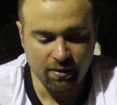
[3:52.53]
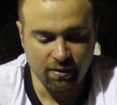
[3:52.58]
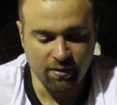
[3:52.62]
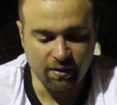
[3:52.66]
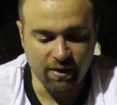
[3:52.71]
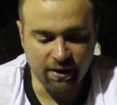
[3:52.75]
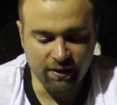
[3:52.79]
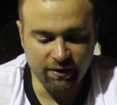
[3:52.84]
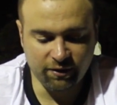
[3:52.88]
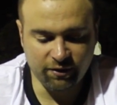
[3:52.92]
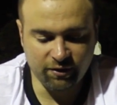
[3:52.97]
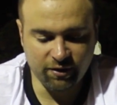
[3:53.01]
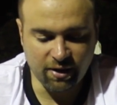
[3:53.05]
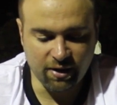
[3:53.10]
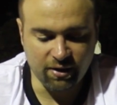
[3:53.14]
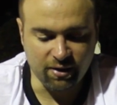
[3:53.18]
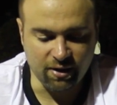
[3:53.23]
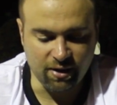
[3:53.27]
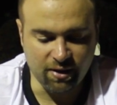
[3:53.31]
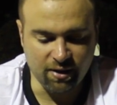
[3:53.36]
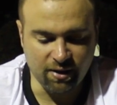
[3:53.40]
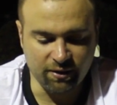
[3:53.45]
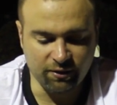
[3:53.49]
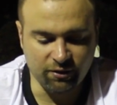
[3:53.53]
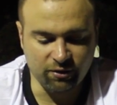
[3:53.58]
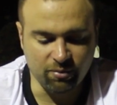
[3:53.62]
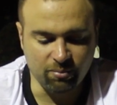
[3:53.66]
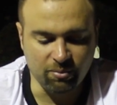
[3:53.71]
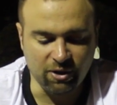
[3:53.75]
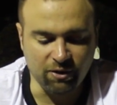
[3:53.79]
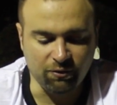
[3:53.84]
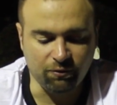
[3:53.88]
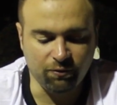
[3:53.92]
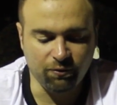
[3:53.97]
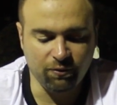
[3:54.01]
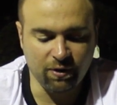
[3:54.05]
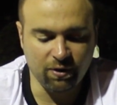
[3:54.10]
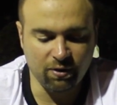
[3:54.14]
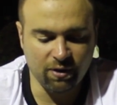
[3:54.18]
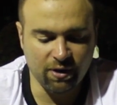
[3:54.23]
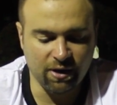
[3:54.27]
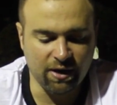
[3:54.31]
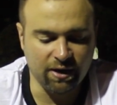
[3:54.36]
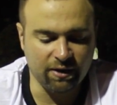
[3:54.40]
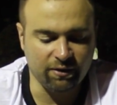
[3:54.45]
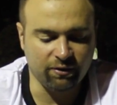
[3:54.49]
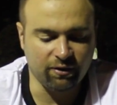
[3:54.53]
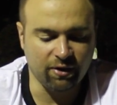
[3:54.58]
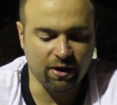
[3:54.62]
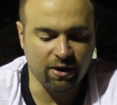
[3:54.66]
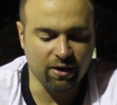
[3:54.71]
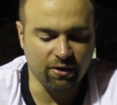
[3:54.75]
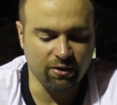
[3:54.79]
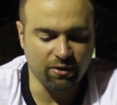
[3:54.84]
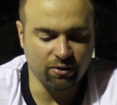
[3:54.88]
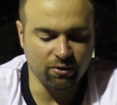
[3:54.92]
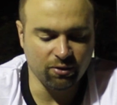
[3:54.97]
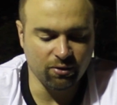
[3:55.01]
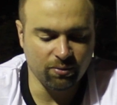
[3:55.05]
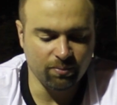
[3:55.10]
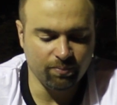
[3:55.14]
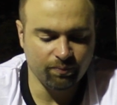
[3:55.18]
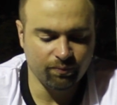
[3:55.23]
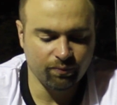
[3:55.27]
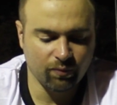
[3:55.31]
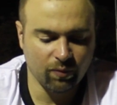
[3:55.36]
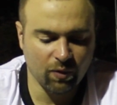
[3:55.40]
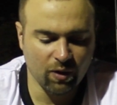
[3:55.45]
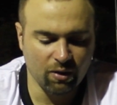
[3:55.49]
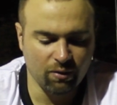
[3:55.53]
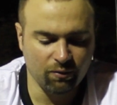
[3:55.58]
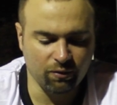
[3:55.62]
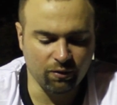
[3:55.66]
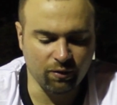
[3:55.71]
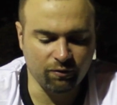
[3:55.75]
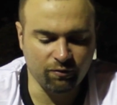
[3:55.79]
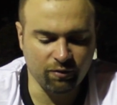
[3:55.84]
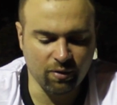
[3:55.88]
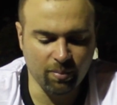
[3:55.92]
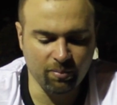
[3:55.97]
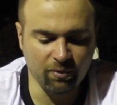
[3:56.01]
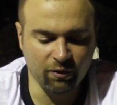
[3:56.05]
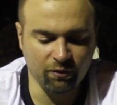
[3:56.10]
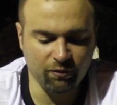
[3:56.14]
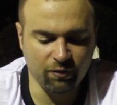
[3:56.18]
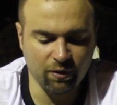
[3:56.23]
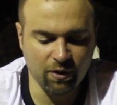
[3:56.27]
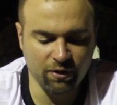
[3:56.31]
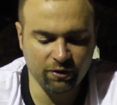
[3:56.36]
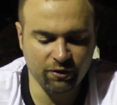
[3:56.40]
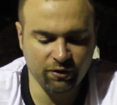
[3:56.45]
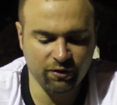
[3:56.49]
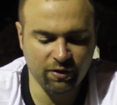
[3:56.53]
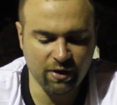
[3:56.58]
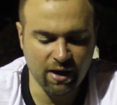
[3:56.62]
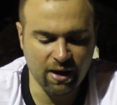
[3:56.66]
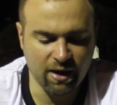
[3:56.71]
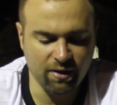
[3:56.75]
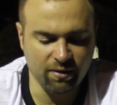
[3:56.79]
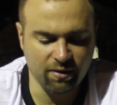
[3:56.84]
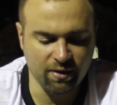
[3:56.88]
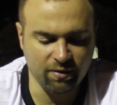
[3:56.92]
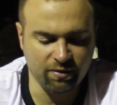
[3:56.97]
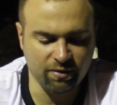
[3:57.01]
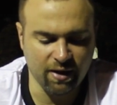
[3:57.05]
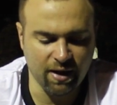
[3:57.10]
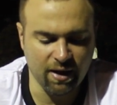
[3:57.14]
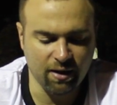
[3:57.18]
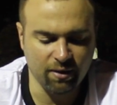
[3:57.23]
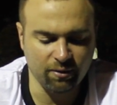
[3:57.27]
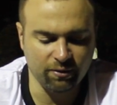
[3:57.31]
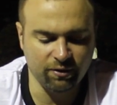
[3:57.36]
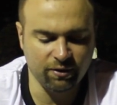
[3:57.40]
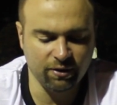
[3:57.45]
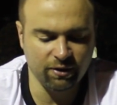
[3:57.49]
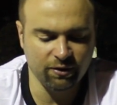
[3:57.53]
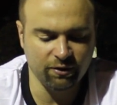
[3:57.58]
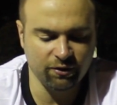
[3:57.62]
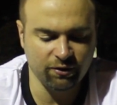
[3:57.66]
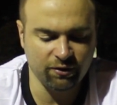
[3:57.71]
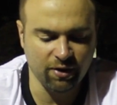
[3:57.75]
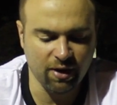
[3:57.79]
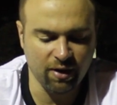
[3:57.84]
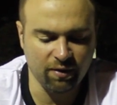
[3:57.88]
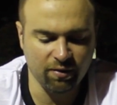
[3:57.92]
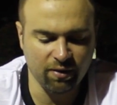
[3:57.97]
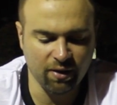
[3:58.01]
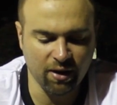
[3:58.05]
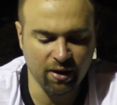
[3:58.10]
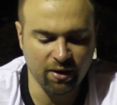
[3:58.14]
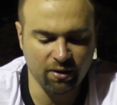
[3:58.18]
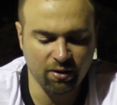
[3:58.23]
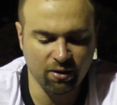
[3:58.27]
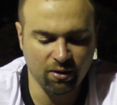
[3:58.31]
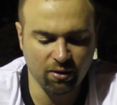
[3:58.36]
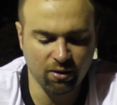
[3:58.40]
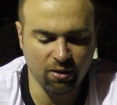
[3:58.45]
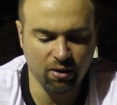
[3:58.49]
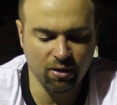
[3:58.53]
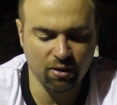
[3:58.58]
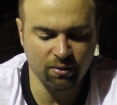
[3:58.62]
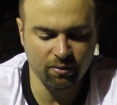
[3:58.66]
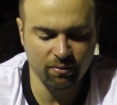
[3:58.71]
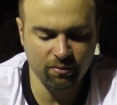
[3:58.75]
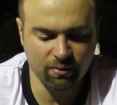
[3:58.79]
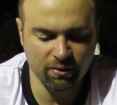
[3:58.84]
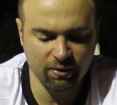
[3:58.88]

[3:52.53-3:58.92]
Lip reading: Then said he unto me, Fear not, Daniel, for from the first day that thou didst set thine heart